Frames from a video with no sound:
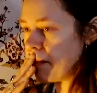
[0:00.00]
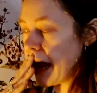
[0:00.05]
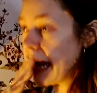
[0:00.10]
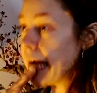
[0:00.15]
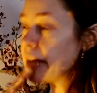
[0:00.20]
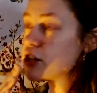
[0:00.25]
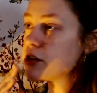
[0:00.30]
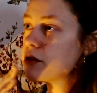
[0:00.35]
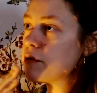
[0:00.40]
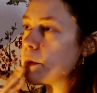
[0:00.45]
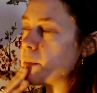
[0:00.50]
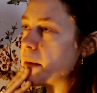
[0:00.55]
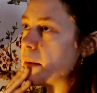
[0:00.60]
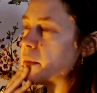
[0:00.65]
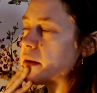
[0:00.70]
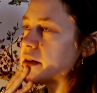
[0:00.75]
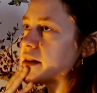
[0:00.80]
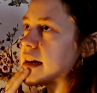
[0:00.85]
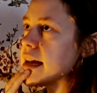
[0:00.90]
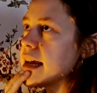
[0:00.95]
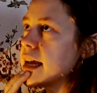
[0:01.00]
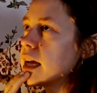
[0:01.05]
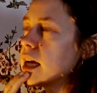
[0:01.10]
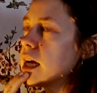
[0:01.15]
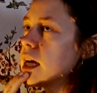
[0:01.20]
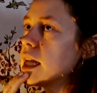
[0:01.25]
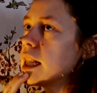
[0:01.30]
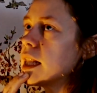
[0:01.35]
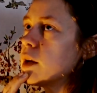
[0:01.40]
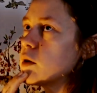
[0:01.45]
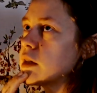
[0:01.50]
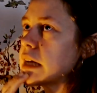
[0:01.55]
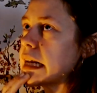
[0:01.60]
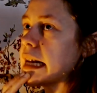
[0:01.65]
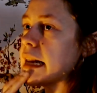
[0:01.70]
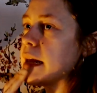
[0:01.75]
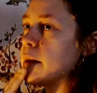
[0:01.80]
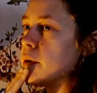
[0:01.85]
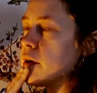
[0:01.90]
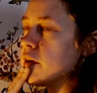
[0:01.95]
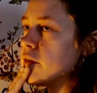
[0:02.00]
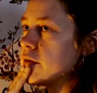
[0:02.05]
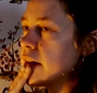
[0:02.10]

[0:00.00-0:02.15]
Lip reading: I actually remember seeing there was a clip of